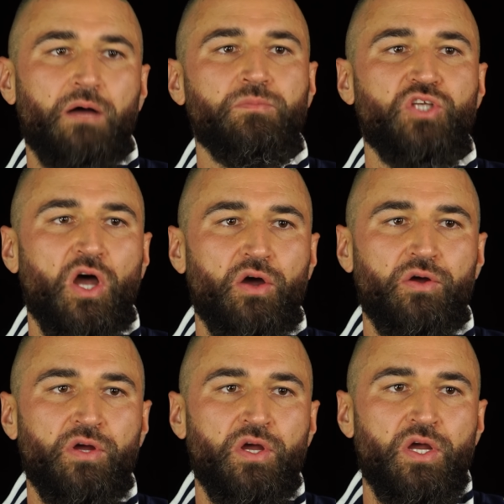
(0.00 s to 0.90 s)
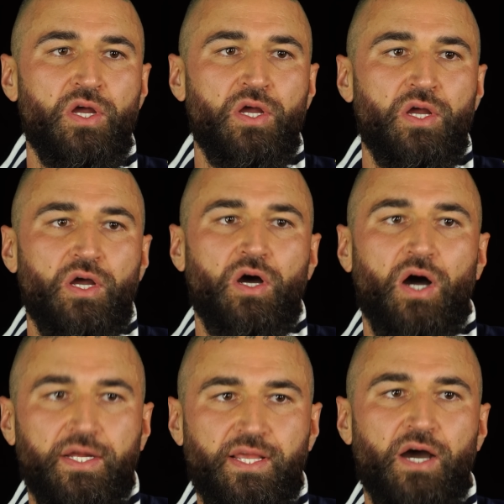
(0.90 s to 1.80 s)
So
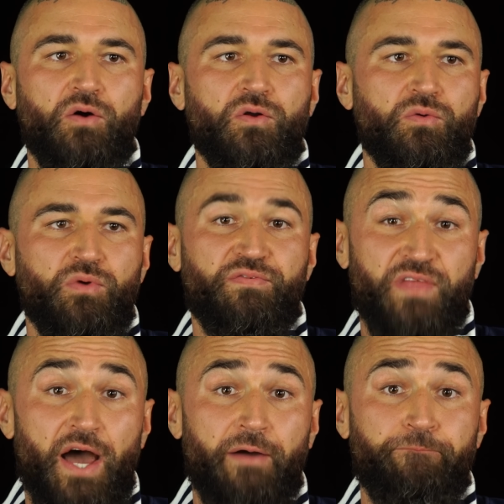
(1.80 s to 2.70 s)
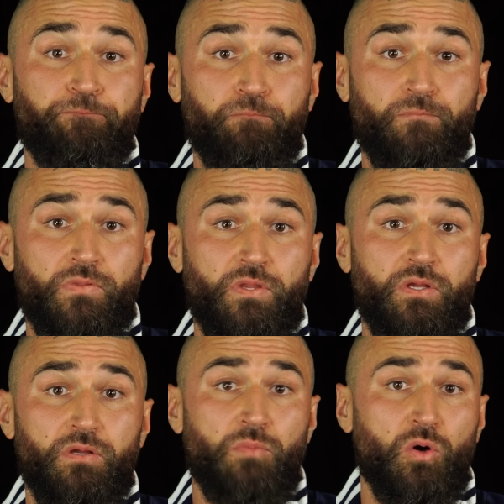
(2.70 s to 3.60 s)
I dealt with that.
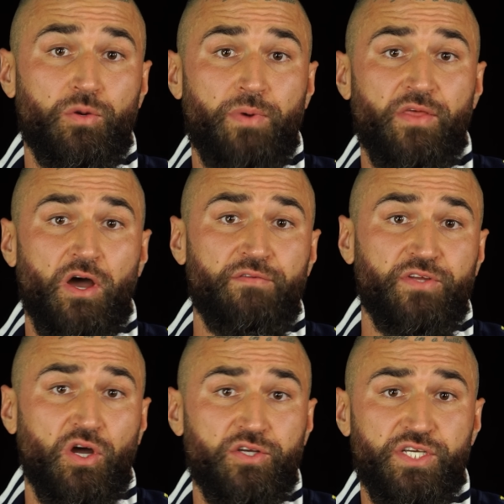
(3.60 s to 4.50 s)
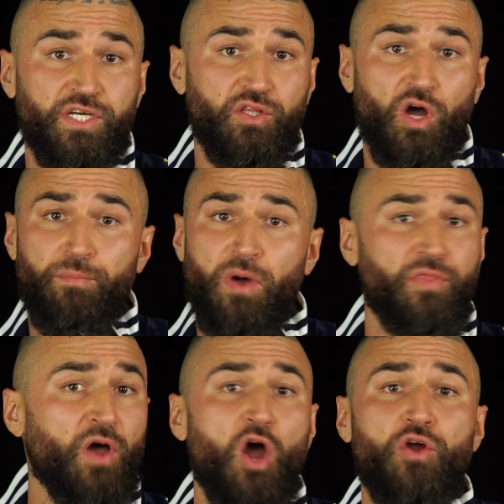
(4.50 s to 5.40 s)
My older brother overdosing and died.
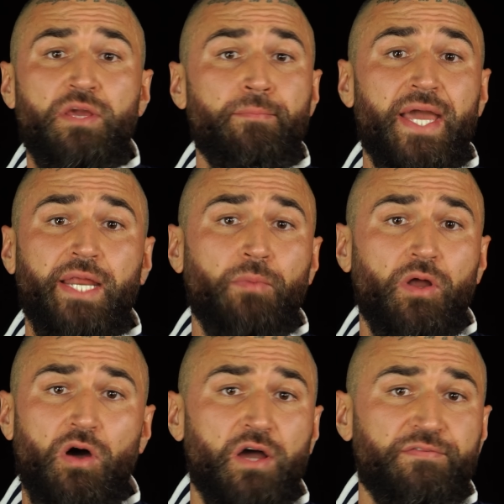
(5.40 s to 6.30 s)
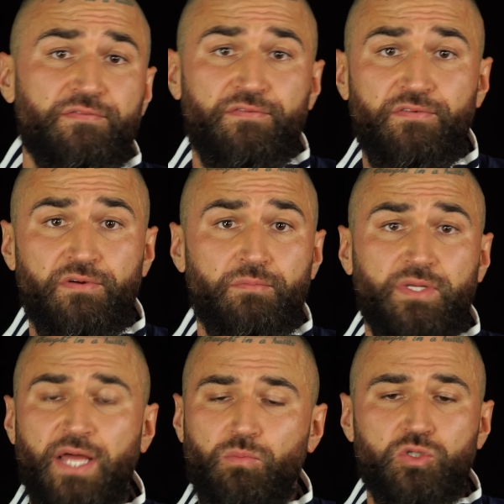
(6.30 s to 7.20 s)
The only man in my life,
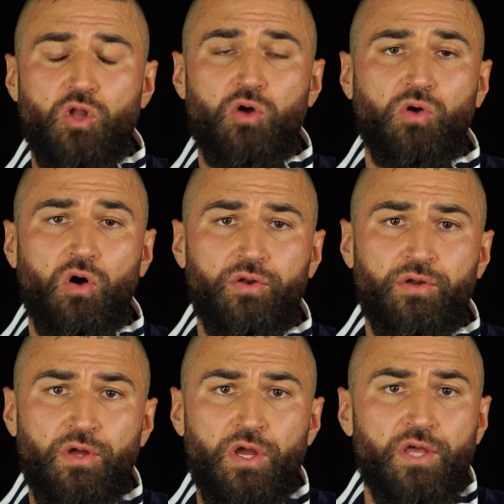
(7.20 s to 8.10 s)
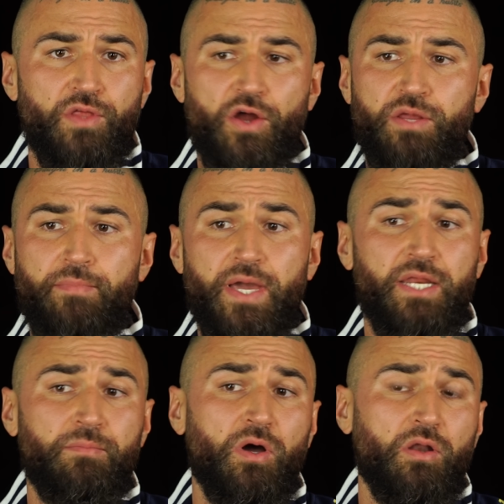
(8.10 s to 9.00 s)
my dad was long gone, the only man
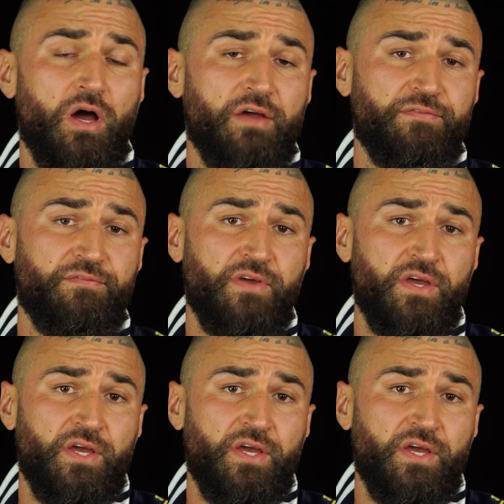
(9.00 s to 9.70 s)
in my life